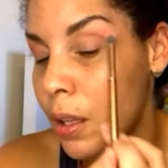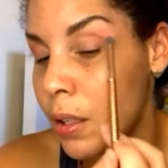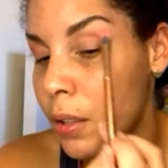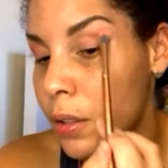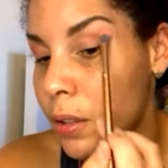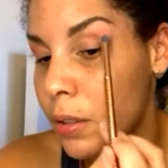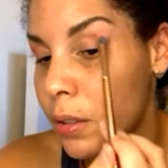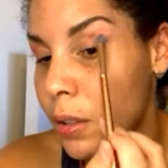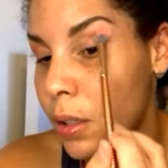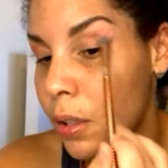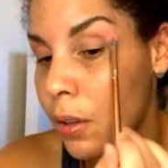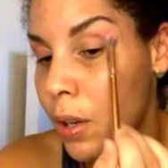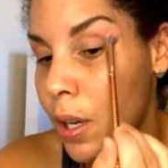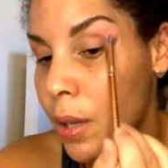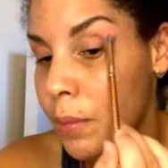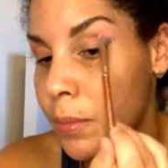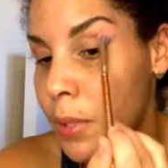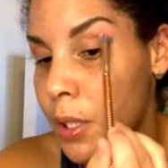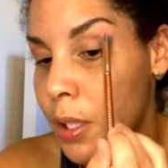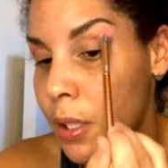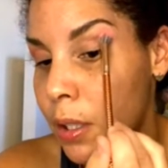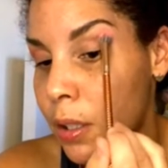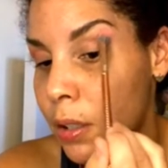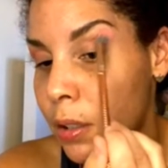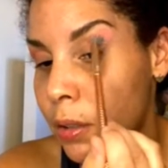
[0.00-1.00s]
So I'm
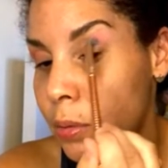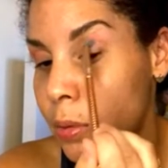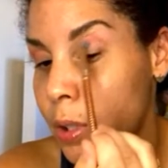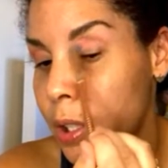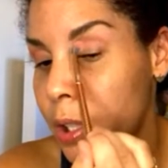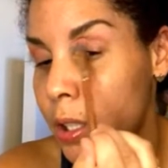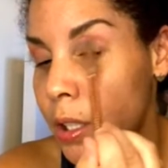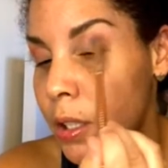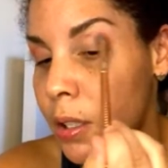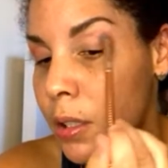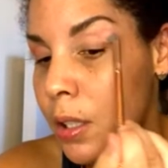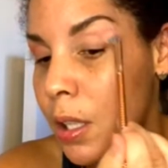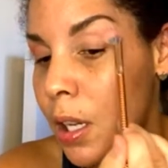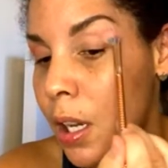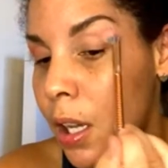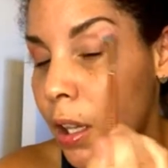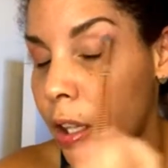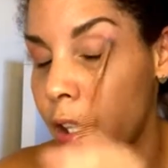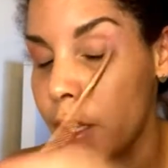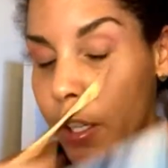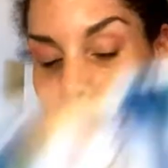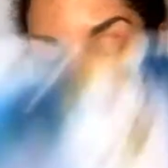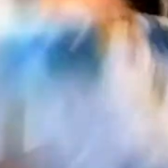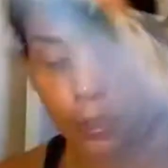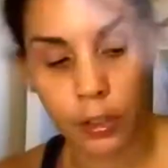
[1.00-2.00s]
still with this
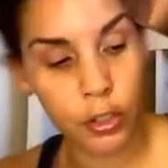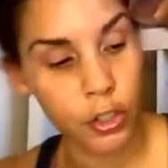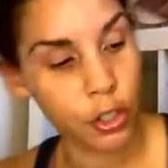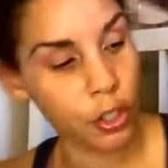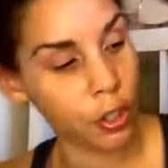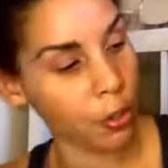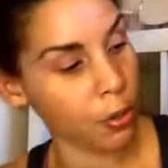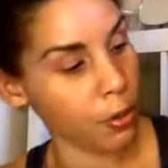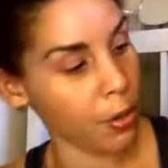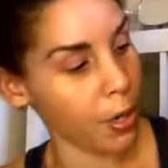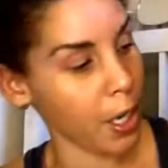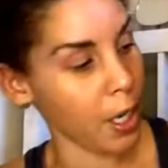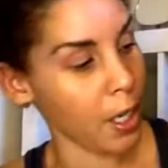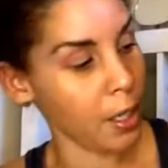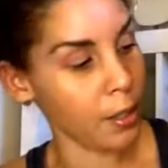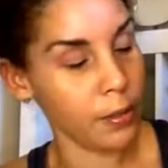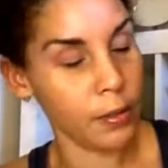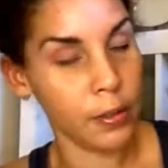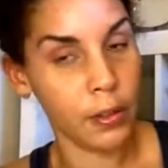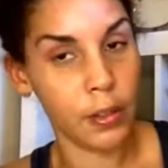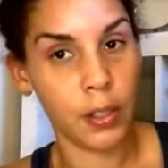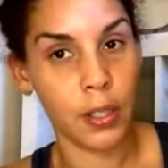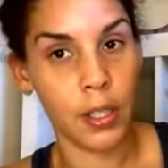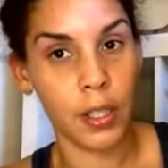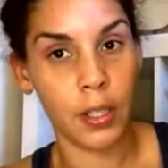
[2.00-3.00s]
color, Joy,
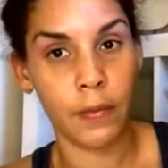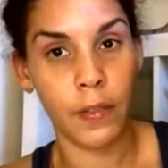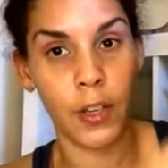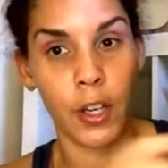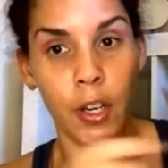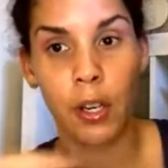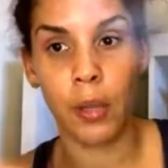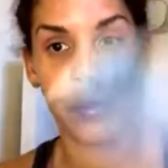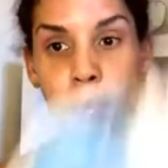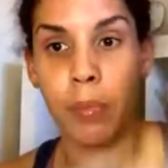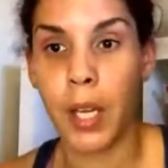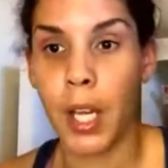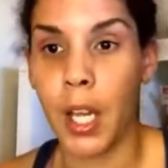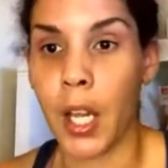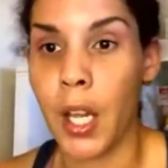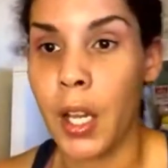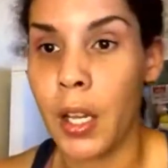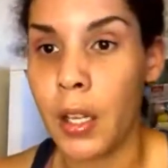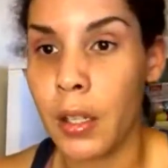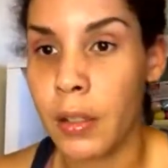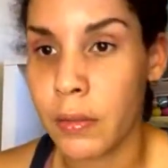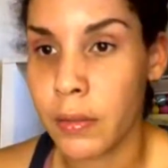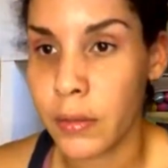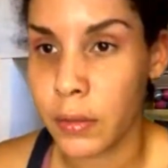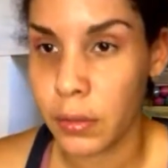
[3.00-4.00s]
this very pink
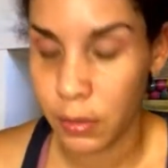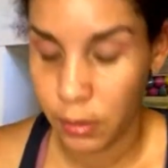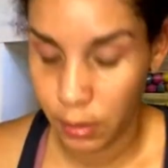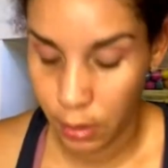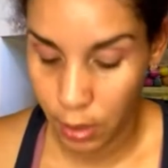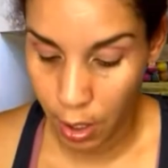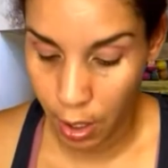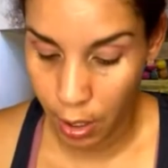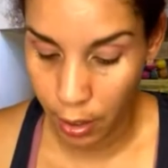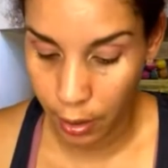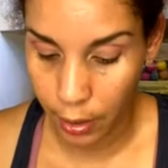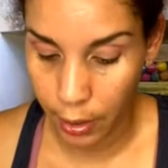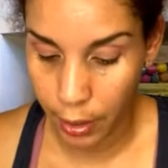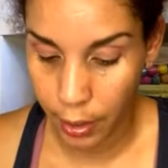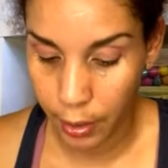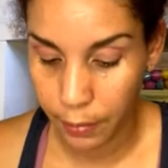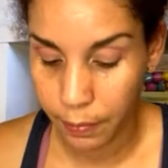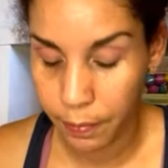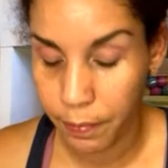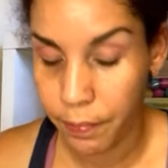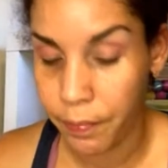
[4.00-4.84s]
color.